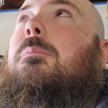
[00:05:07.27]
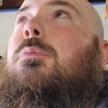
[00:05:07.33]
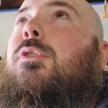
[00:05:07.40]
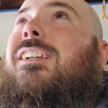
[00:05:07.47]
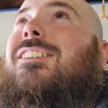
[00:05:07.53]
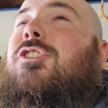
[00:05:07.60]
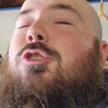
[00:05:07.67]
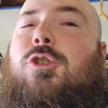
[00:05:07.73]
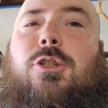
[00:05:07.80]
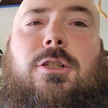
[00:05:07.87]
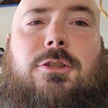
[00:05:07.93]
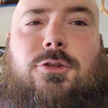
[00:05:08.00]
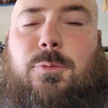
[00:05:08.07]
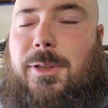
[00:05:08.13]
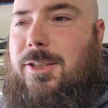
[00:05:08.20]

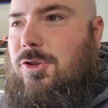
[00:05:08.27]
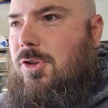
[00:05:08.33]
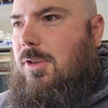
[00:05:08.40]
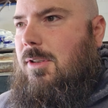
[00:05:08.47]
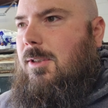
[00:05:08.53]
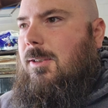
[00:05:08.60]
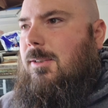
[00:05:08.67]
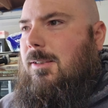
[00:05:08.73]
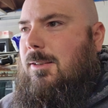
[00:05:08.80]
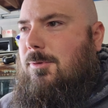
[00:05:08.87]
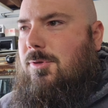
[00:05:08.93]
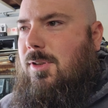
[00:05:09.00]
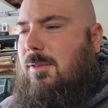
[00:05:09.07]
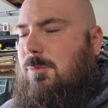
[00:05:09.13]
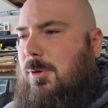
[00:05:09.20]
Pressure switch.
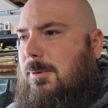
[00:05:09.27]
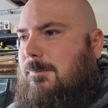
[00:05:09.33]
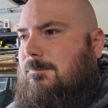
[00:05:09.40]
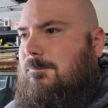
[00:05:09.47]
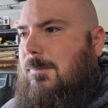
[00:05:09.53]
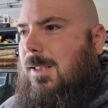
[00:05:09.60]
That's a tough one.